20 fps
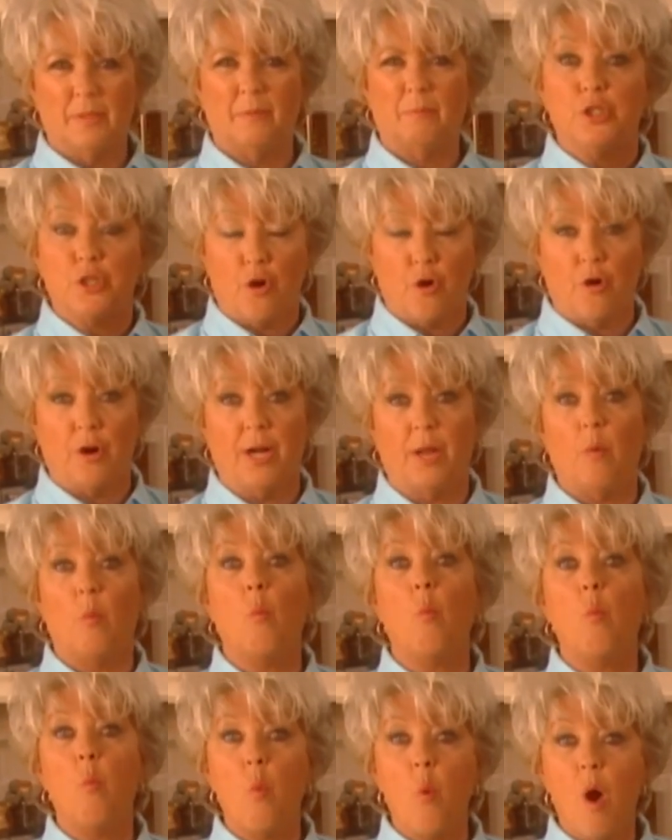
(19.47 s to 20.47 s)
Turn
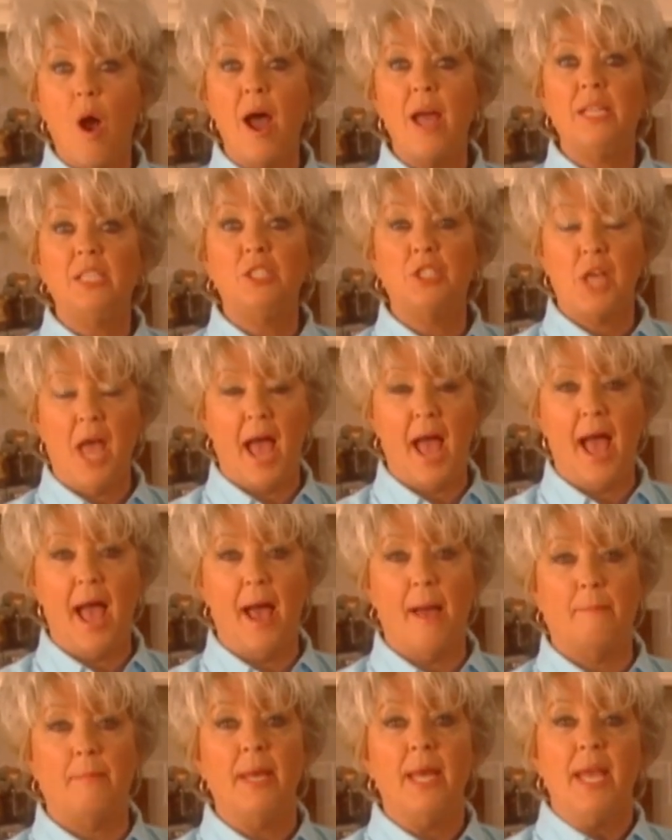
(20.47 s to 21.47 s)
it one
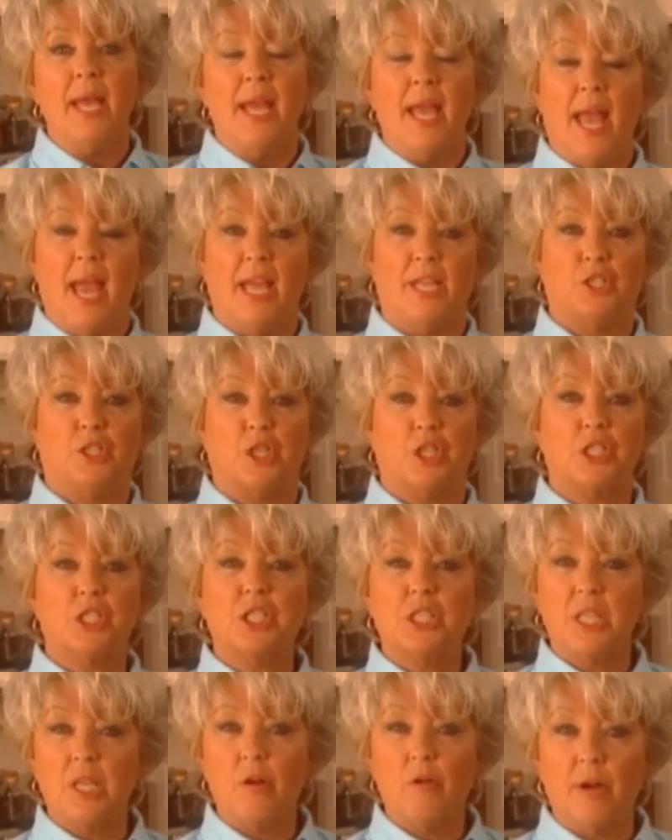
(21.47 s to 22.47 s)
time and just
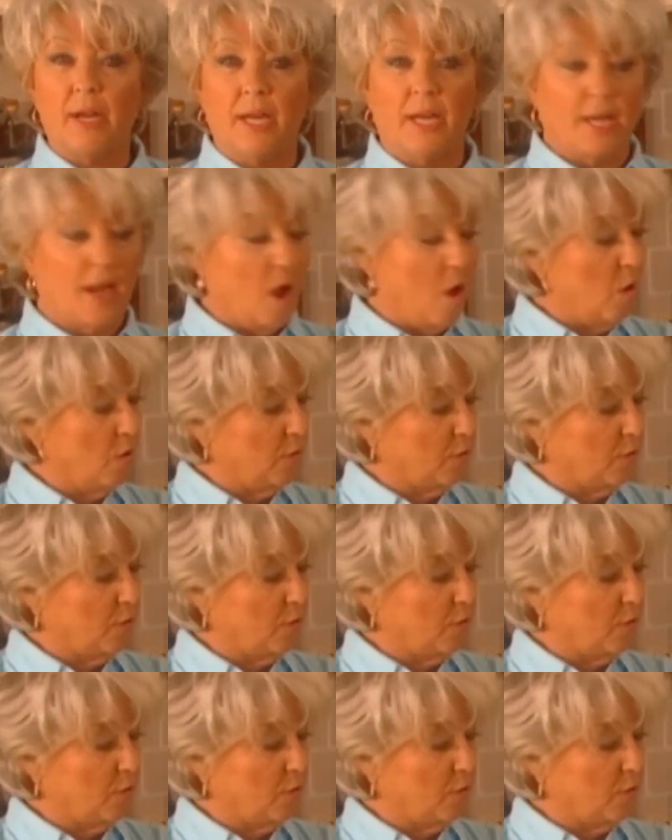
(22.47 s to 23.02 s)
sear in all